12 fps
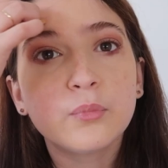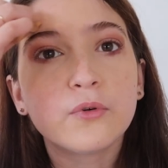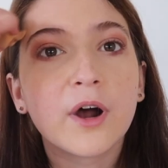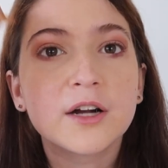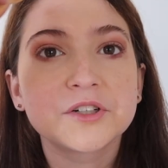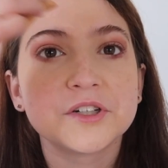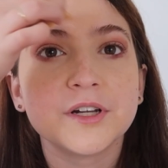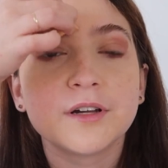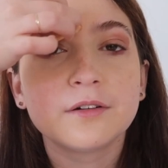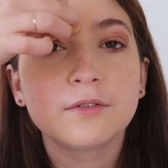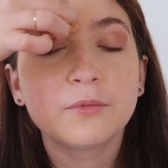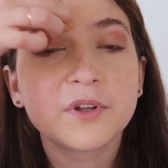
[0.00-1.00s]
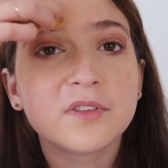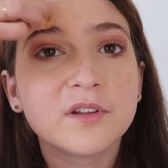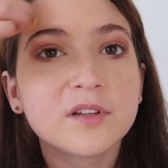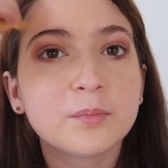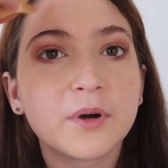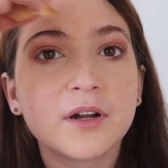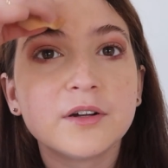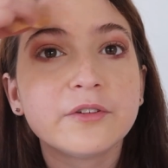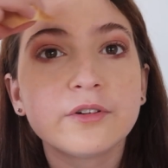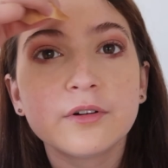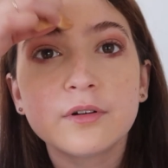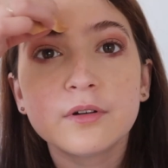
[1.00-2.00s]
brush it with the
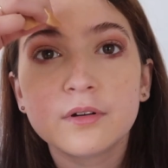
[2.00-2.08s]
sponge.